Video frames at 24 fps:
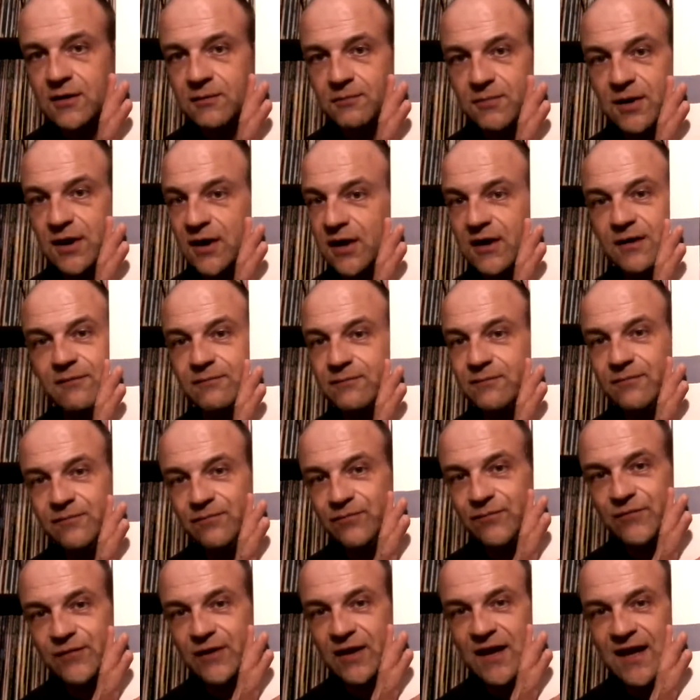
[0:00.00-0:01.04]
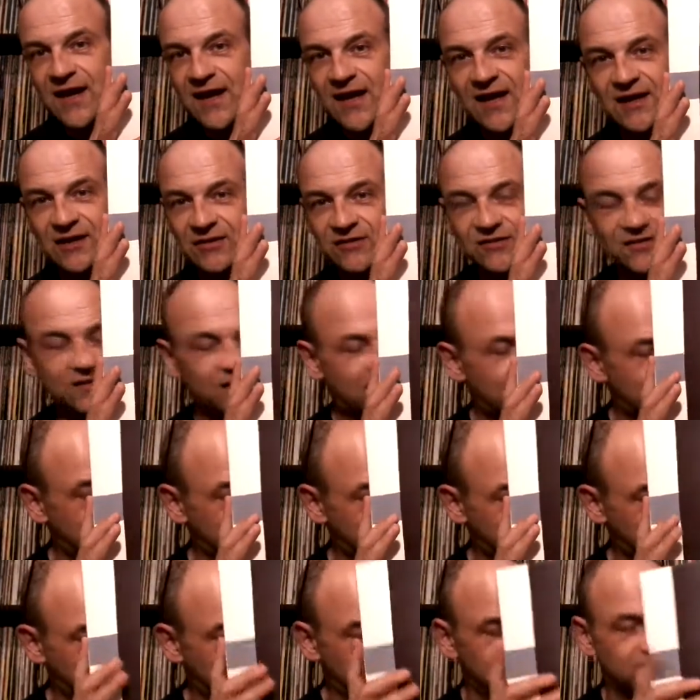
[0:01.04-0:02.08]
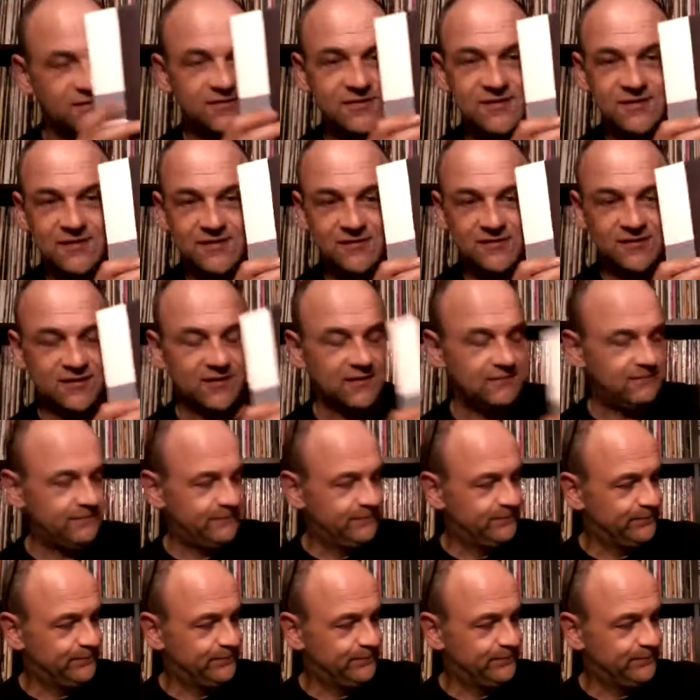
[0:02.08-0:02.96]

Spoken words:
But I used to listen to this again.